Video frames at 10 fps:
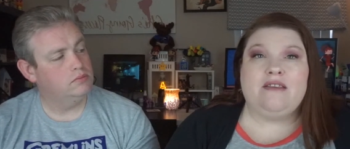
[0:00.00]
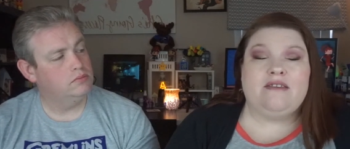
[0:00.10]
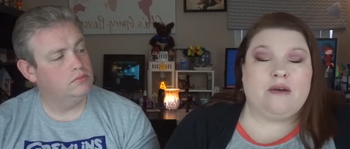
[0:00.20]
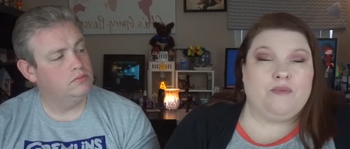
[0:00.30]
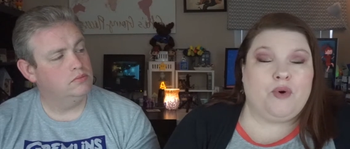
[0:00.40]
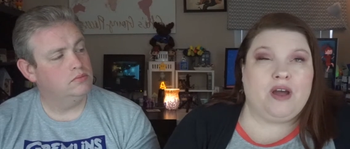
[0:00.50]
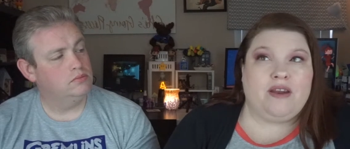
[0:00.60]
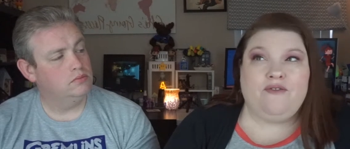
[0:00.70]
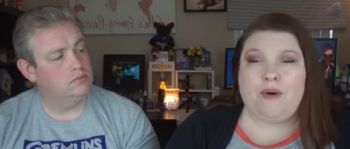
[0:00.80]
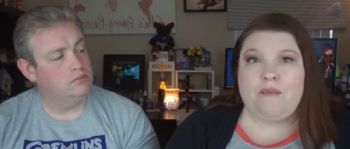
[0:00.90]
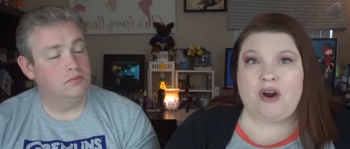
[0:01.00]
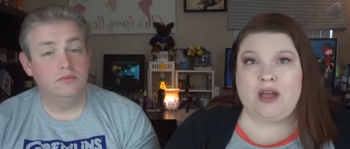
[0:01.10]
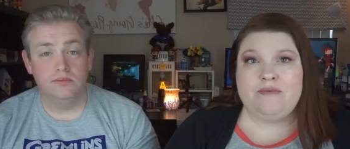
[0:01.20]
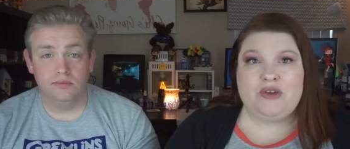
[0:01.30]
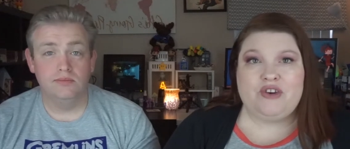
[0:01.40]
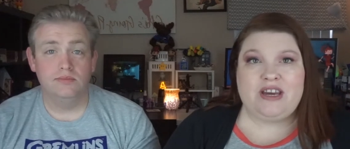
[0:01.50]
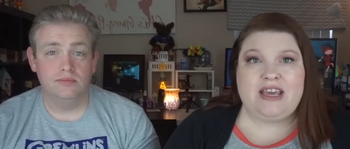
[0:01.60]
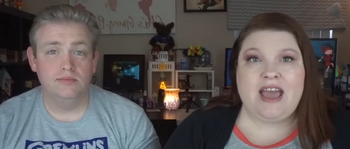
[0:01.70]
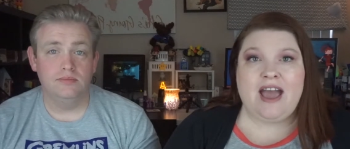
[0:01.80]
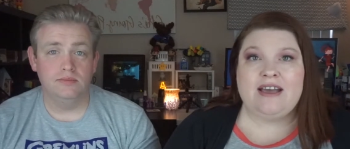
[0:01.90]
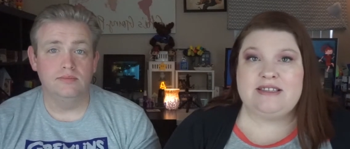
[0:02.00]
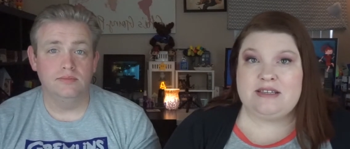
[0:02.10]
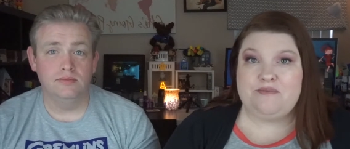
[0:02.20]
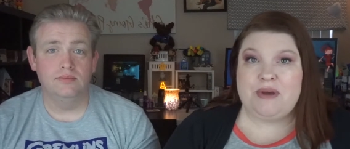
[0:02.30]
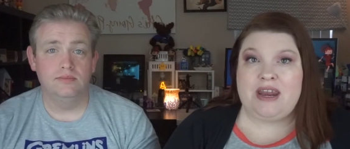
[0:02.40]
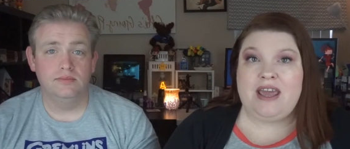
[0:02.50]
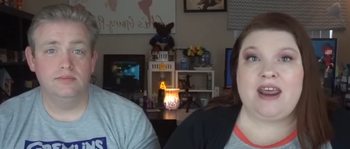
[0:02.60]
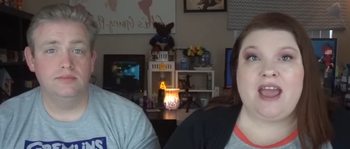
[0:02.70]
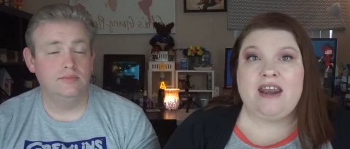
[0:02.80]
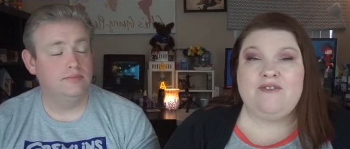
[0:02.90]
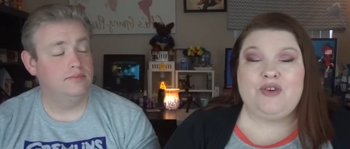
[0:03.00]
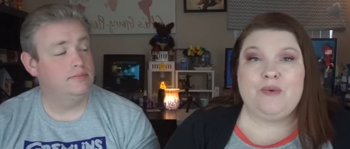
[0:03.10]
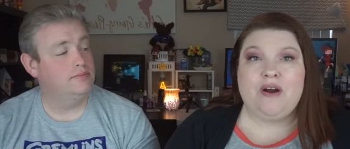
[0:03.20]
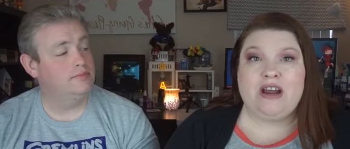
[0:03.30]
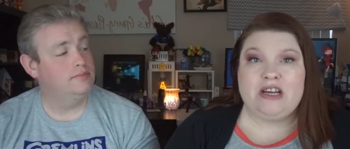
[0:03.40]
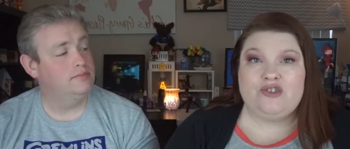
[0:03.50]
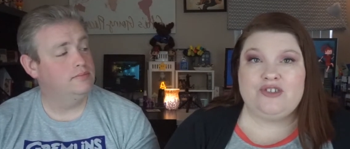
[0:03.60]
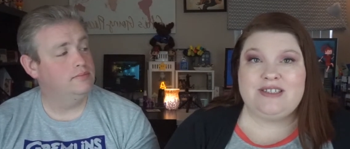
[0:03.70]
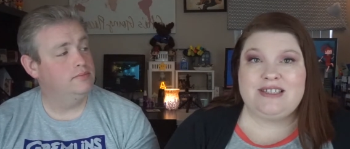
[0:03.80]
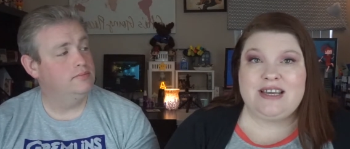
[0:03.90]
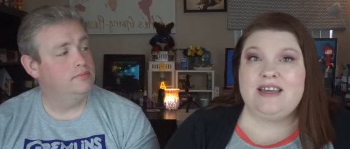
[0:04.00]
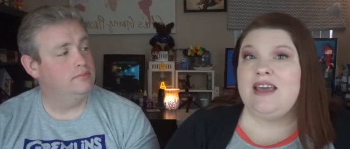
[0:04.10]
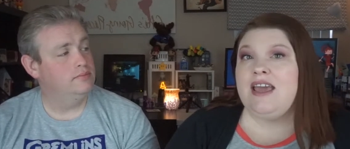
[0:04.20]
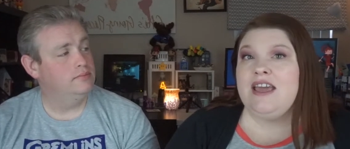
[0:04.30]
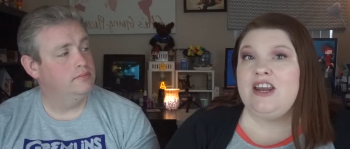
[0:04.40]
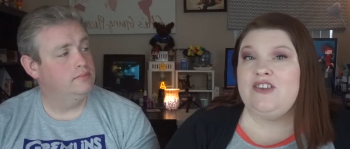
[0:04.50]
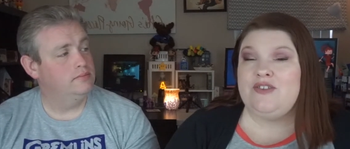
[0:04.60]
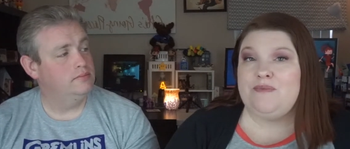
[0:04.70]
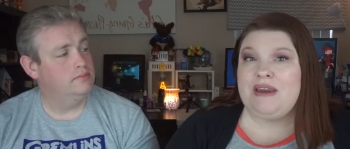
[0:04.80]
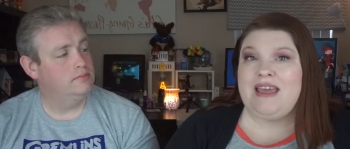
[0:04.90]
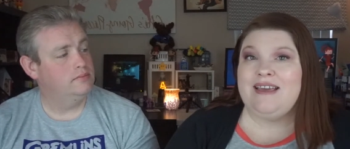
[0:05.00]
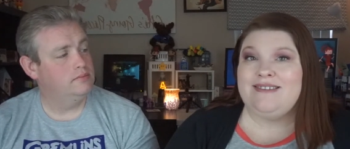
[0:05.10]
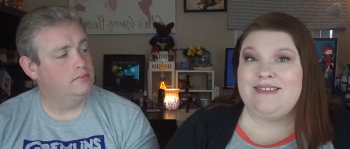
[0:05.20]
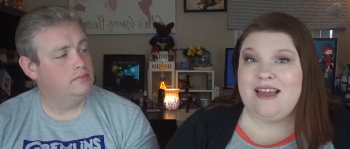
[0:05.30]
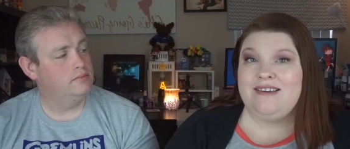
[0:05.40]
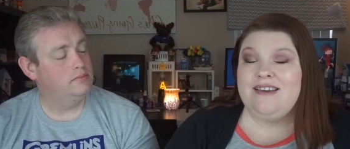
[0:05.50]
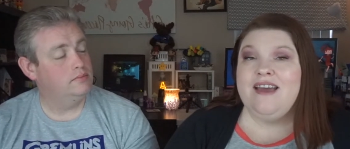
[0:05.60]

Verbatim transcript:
Speaker 1: someone from our community has submitted. And if you are interested in submitting a scent